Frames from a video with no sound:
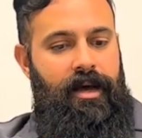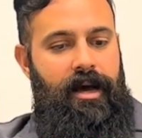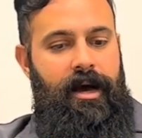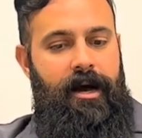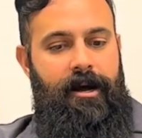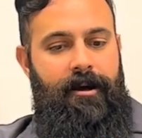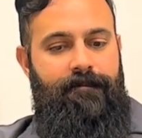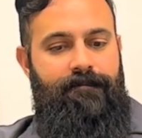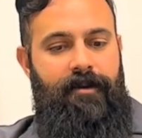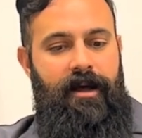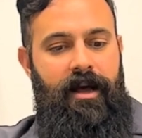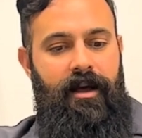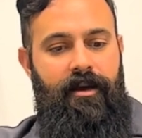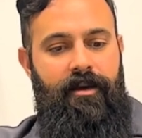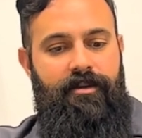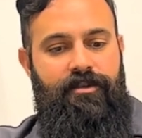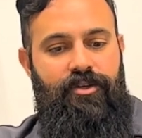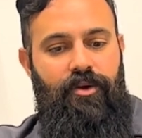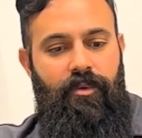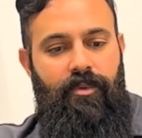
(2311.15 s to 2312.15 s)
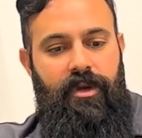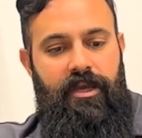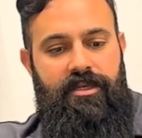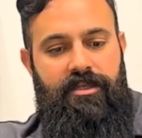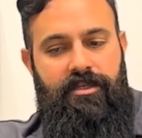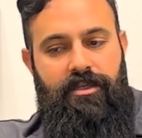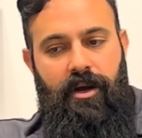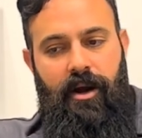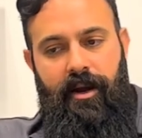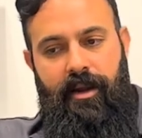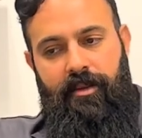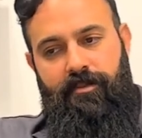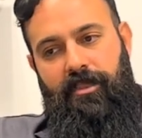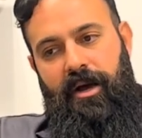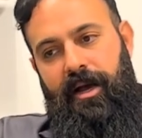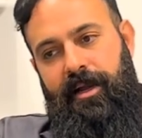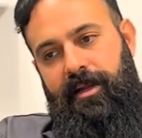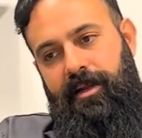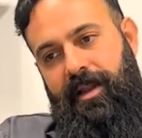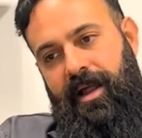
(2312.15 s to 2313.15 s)
Um, so we started
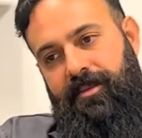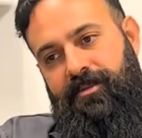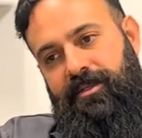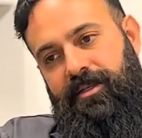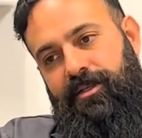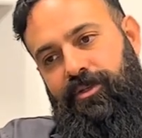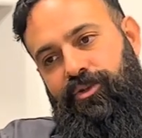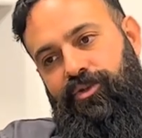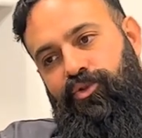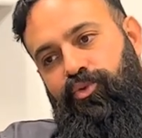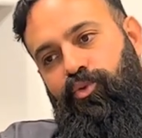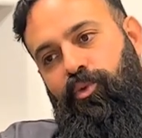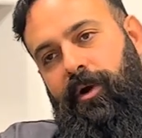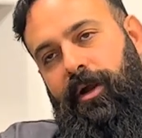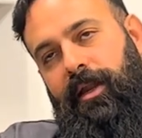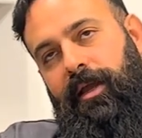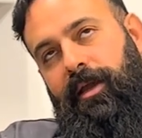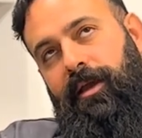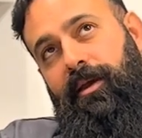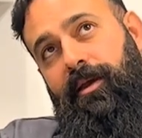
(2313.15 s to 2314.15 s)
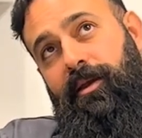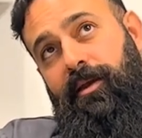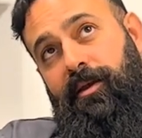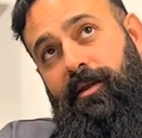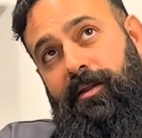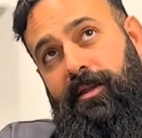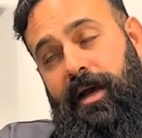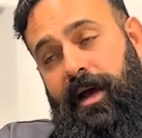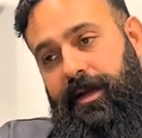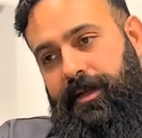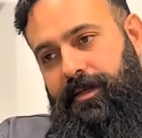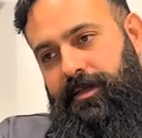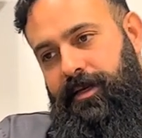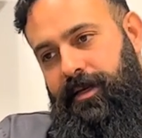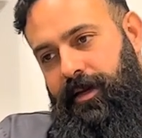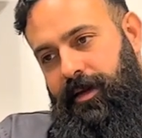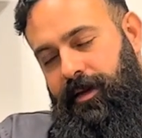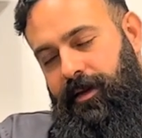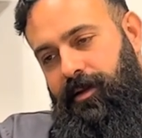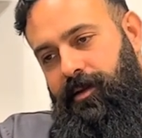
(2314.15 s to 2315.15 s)
Machina Labs in
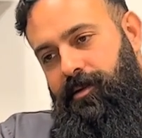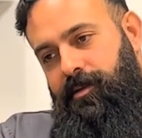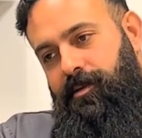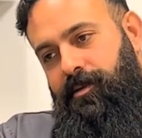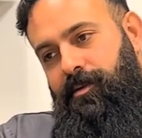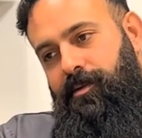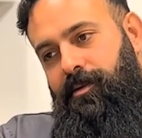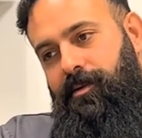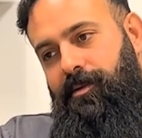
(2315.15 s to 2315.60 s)
2019.